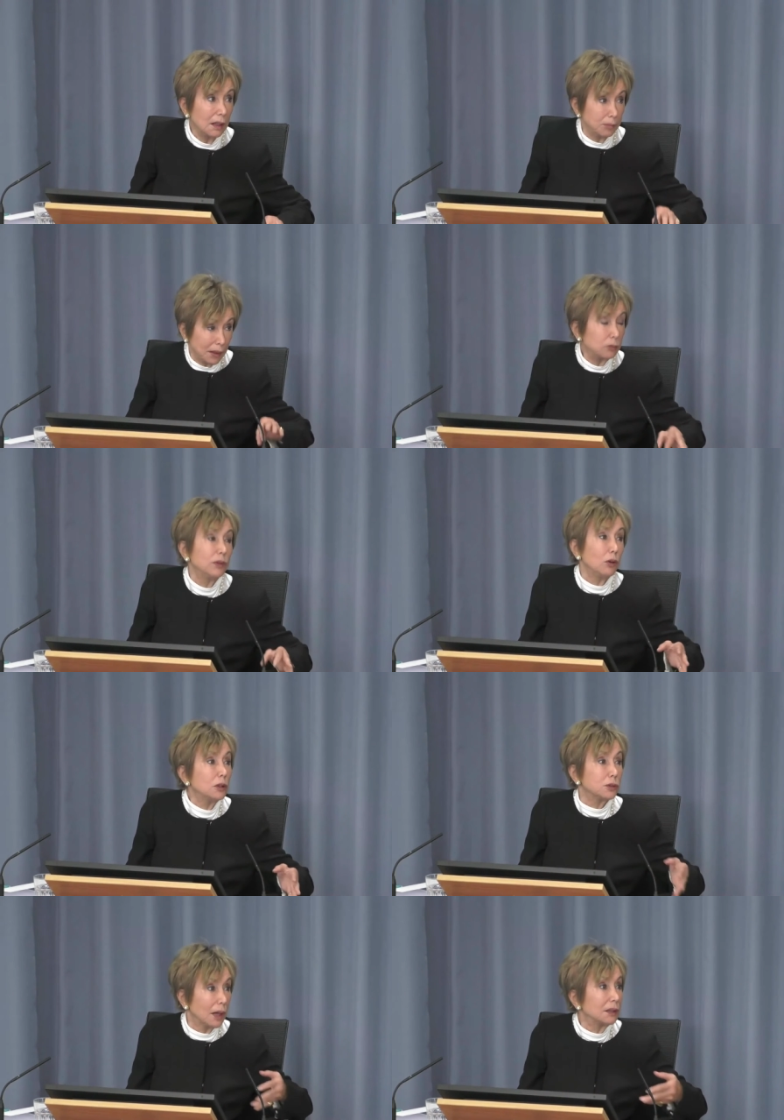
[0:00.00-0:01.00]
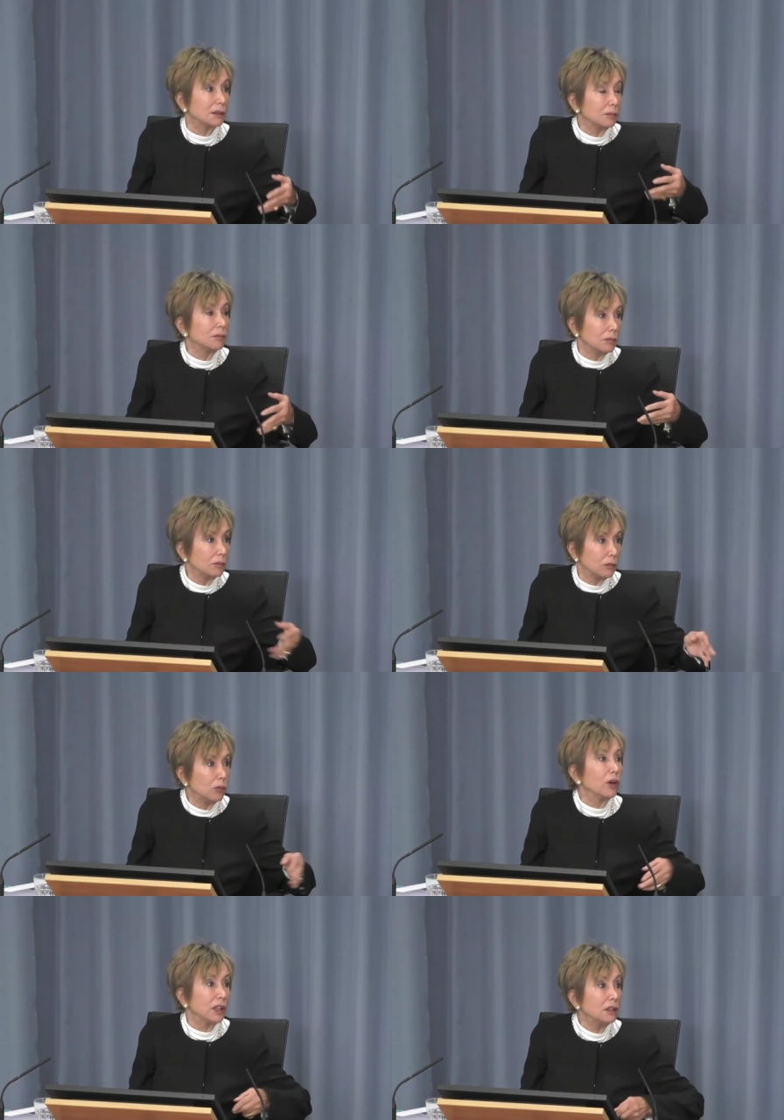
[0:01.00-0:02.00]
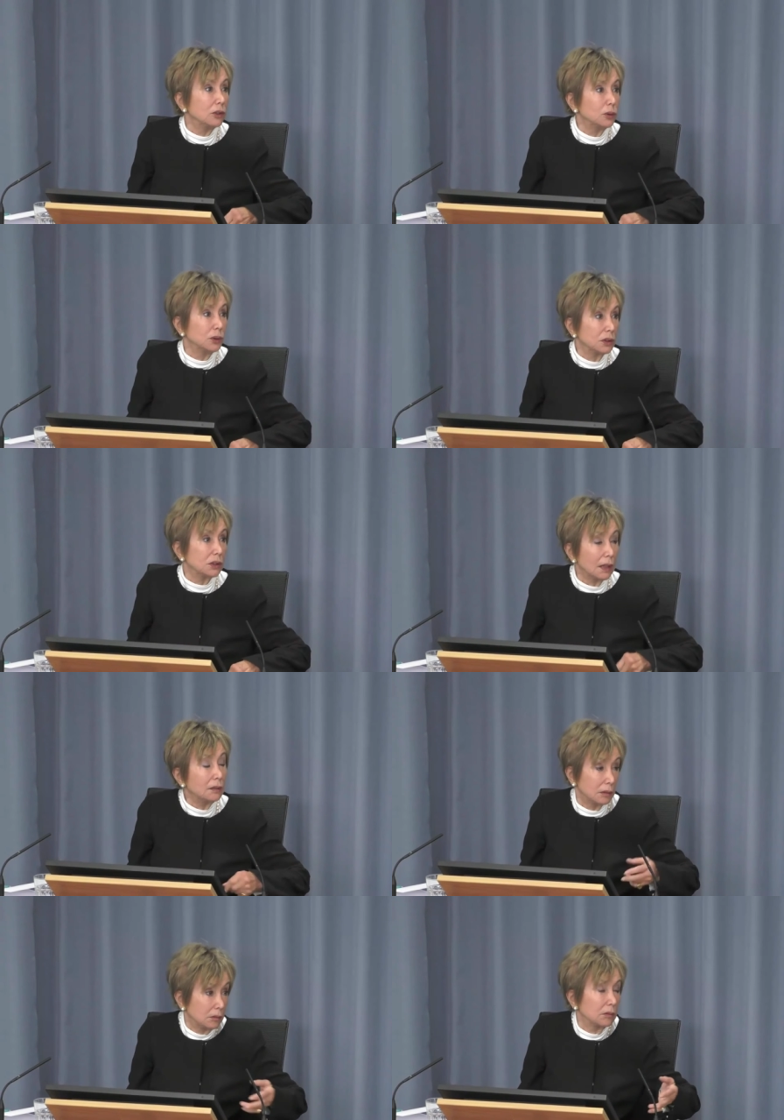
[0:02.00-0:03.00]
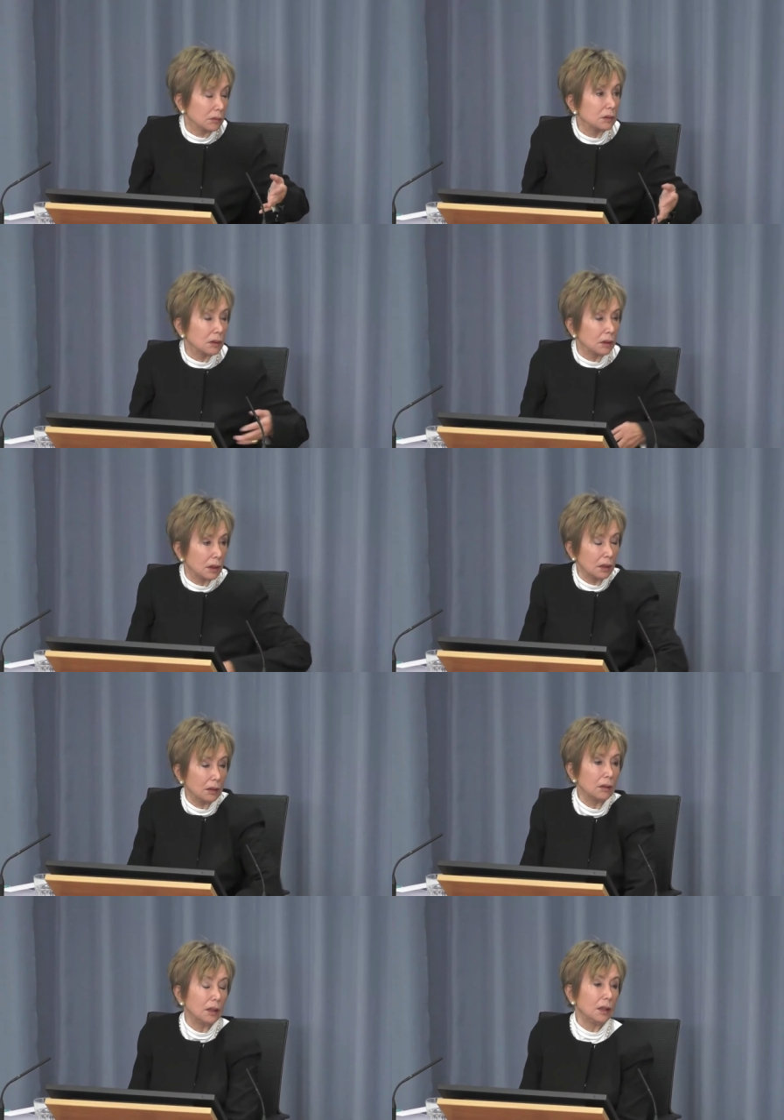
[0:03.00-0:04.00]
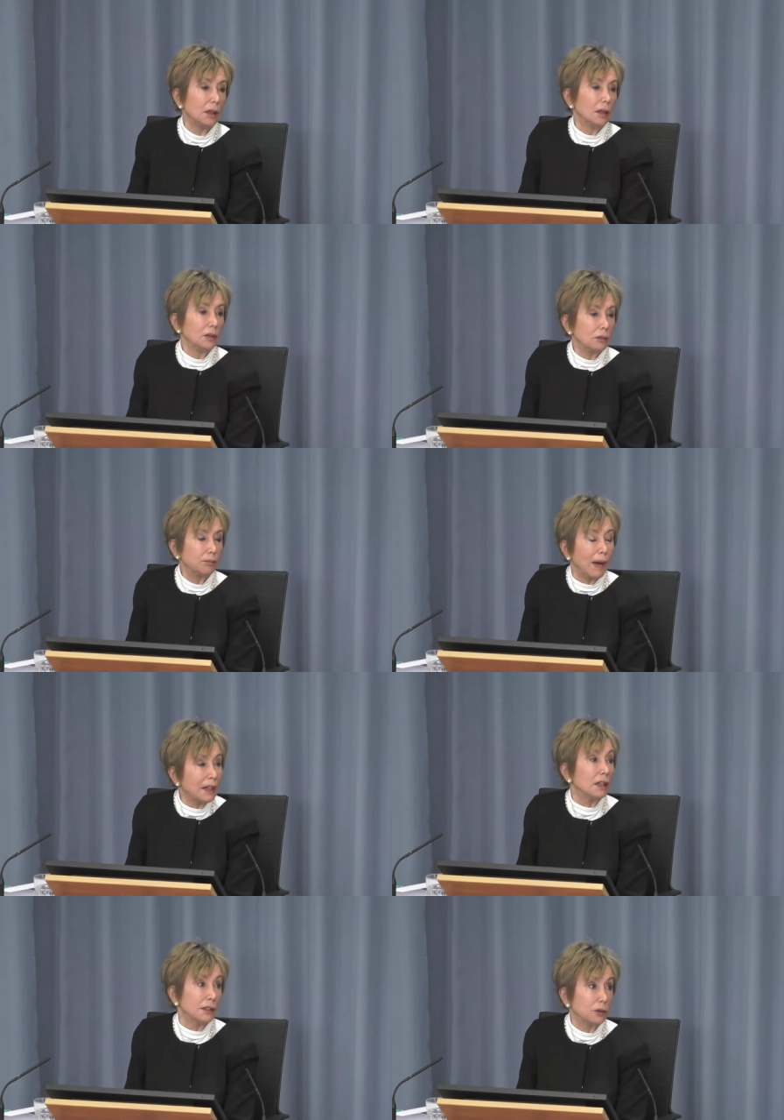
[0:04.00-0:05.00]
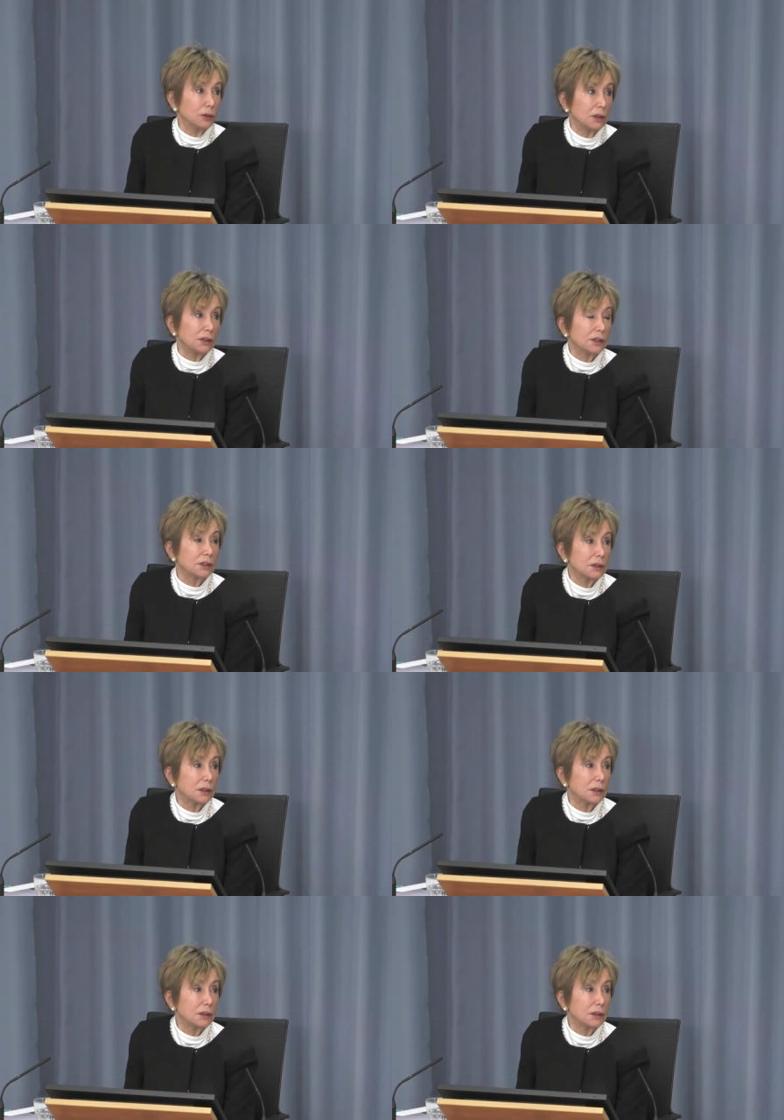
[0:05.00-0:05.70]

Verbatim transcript: but we also had walking donors and uh, panel donors.